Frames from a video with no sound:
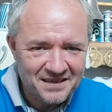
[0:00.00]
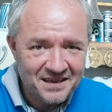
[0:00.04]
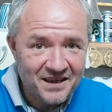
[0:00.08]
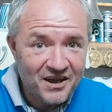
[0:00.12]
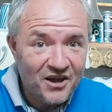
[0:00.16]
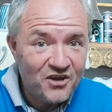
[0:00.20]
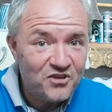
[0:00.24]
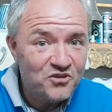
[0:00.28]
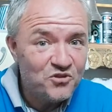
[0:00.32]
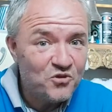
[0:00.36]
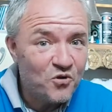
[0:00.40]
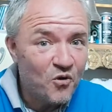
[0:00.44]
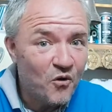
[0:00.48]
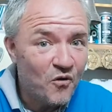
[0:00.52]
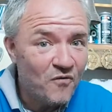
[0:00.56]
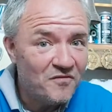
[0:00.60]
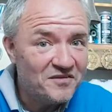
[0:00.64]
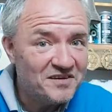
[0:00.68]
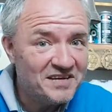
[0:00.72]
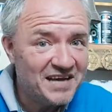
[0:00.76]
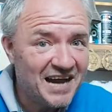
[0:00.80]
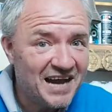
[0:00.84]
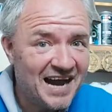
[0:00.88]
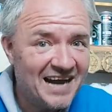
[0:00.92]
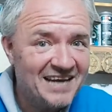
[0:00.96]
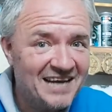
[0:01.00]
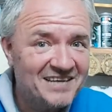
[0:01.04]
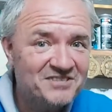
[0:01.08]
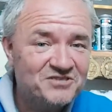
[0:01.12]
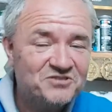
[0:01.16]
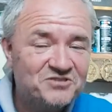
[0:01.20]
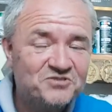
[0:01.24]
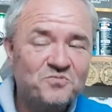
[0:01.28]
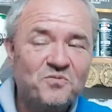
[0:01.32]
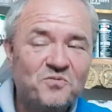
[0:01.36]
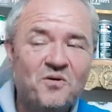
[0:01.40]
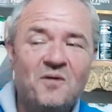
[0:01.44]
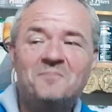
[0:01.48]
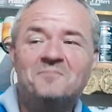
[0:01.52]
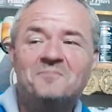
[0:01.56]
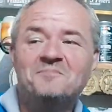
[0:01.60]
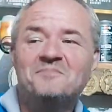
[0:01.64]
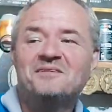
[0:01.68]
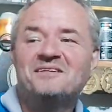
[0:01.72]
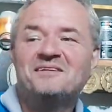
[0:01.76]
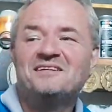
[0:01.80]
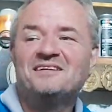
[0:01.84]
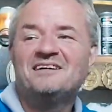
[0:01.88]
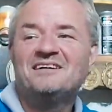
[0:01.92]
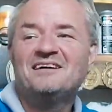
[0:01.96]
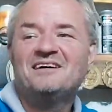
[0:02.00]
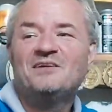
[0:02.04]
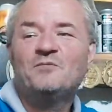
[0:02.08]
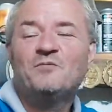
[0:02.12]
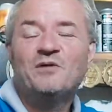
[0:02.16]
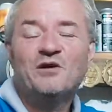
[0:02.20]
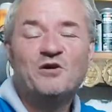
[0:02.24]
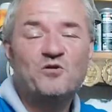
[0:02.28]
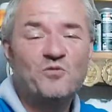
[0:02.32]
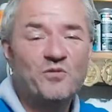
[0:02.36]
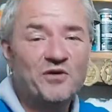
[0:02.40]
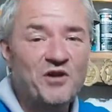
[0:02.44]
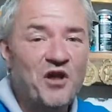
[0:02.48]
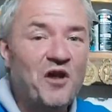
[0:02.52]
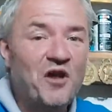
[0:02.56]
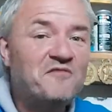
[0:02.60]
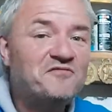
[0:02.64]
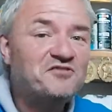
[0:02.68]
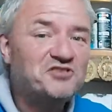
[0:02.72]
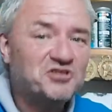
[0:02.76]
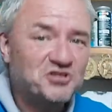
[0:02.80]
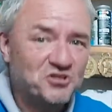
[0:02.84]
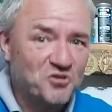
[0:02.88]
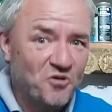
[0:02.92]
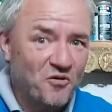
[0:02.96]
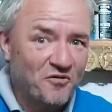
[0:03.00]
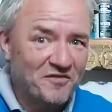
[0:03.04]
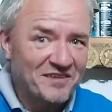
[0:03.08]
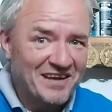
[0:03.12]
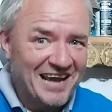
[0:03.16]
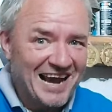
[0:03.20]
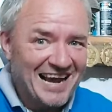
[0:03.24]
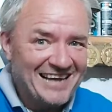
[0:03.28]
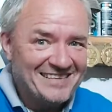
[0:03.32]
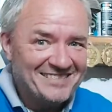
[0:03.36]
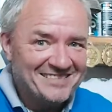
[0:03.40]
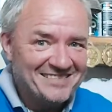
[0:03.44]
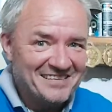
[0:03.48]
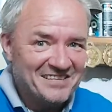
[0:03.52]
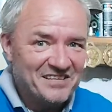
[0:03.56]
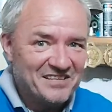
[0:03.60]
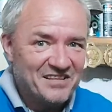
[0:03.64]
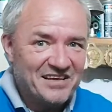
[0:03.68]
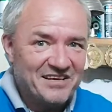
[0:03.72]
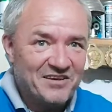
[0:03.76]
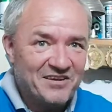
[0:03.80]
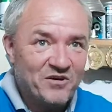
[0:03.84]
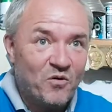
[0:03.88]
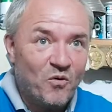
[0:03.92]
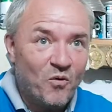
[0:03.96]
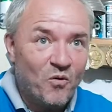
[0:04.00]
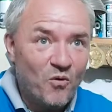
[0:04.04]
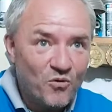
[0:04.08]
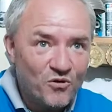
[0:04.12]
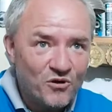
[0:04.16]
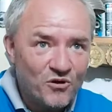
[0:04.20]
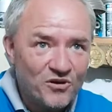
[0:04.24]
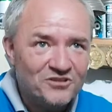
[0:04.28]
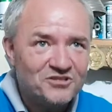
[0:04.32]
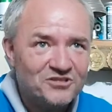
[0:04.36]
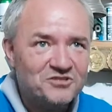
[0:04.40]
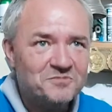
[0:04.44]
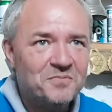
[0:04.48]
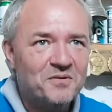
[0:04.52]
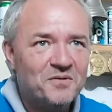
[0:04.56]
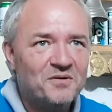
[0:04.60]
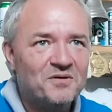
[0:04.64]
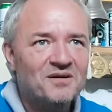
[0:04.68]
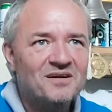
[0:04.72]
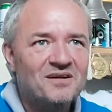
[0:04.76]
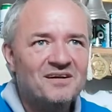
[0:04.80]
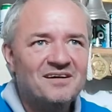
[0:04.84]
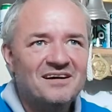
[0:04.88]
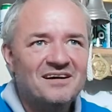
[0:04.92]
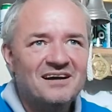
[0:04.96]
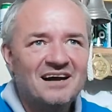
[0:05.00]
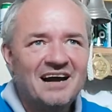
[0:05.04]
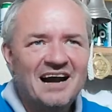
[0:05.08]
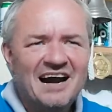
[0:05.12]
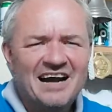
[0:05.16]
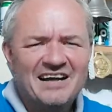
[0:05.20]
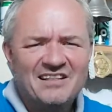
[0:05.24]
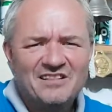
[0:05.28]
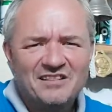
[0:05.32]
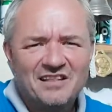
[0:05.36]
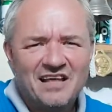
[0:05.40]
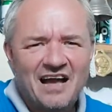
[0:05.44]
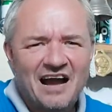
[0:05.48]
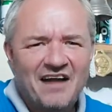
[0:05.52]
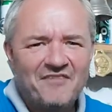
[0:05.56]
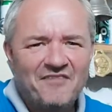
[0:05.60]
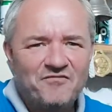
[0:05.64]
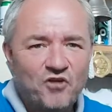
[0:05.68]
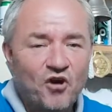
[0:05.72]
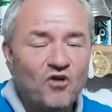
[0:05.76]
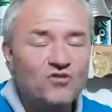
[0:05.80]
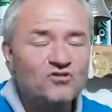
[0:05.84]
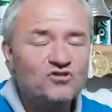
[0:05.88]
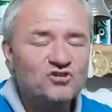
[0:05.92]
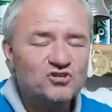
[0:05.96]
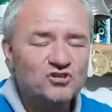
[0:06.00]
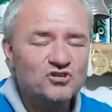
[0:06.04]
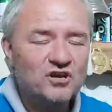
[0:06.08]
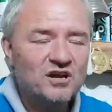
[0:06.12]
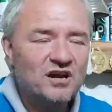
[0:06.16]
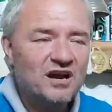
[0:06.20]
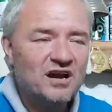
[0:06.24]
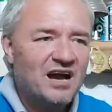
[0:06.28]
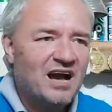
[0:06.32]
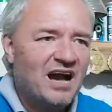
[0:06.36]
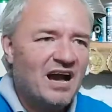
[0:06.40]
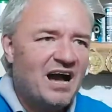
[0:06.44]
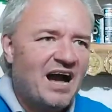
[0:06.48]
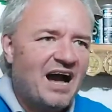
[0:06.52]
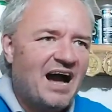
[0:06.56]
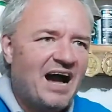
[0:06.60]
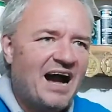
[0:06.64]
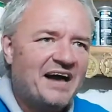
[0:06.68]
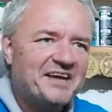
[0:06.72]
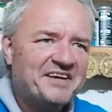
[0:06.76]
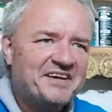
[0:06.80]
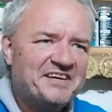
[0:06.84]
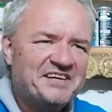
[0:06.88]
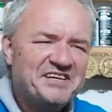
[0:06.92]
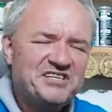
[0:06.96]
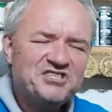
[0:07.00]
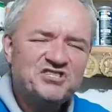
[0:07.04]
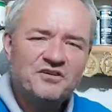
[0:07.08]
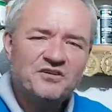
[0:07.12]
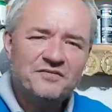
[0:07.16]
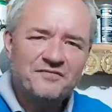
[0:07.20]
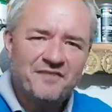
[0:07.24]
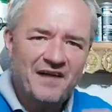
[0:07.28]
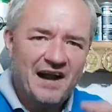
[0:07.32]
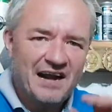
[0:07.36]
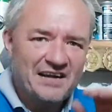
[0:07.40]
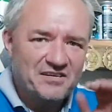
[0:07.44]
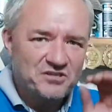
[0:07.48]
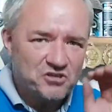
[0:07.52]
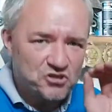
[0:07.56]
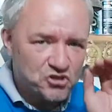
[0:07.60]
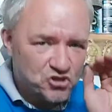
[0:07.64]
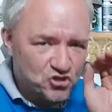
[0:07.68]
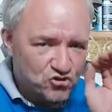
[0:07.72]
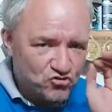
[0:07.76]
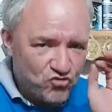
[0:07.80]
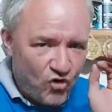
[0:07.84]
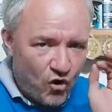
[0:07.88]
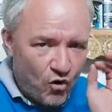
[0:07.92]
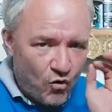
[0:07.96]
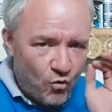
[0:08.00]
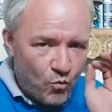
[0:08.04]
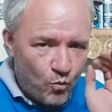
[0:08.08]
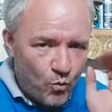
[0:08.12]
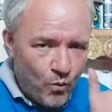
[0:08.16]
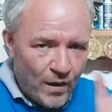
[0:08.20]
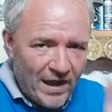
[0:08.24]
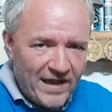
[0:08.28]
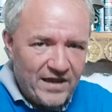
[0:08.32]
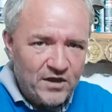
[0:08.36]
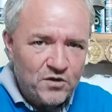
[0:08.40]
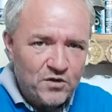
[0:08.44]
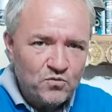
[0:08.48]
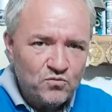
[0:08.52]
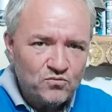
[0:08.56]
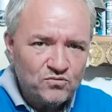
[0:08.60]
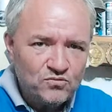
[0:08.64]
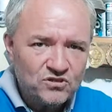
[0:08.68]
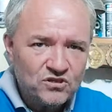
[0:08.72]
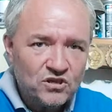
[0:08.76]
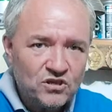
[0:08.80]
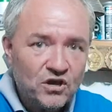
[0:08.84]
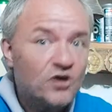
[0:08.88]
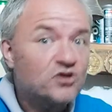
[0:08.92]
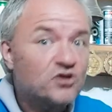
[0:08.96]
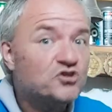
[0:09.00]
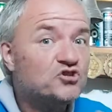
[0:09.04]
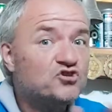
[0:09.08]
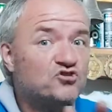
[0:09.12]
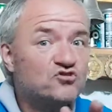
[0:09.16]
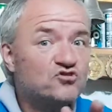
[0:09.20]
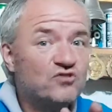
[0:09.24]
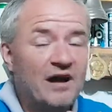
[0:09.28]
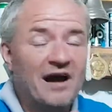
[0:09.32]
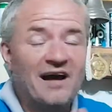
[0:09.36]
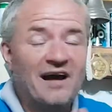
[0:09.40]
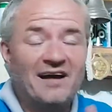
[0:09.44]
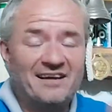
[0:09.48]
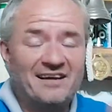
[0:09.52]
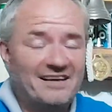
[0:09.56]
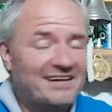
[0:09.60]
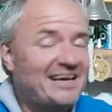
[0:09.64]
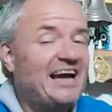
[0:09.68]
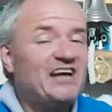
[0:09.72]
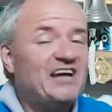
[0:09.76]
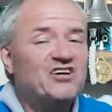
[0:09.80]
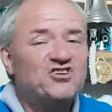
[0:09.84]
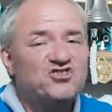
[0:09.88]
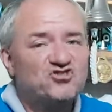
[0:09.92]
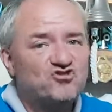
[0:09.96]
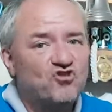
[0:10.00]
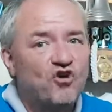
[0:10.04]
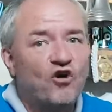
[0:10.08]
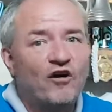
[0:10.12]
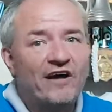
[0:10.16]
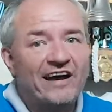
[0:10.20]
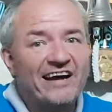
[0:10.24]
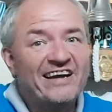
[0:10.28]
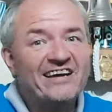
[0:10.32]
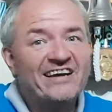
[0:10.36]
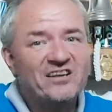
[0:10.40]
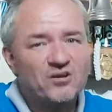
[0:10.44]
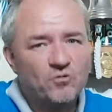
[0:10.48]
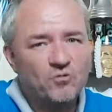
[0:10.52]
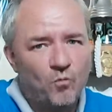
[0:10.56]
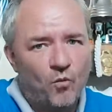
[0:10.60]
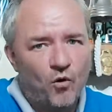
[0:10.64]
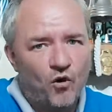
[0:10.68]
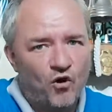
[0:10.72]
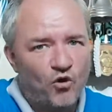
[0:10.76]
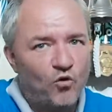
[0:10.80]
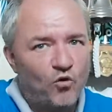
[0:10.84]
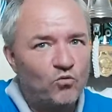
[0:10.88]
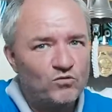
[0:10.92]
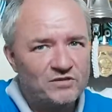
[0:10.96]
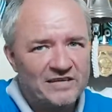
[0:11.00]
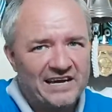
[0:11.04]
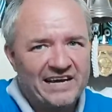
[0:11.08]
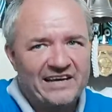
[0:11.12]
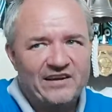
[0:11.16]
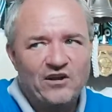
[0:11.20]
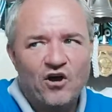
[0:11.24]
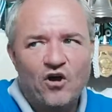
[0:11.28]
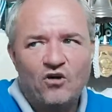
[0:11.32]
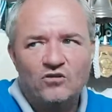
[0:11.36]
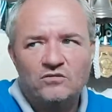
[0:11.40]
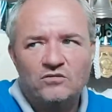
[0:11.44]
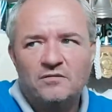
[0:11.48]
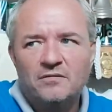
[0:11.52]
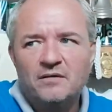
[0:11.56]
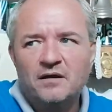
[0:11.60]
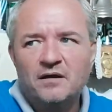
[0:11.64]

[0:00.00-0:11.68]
Northern Ireland one. We're going over to Northern Ireland in August, but I need to find a strong Wales. I can get a strong England one all day long.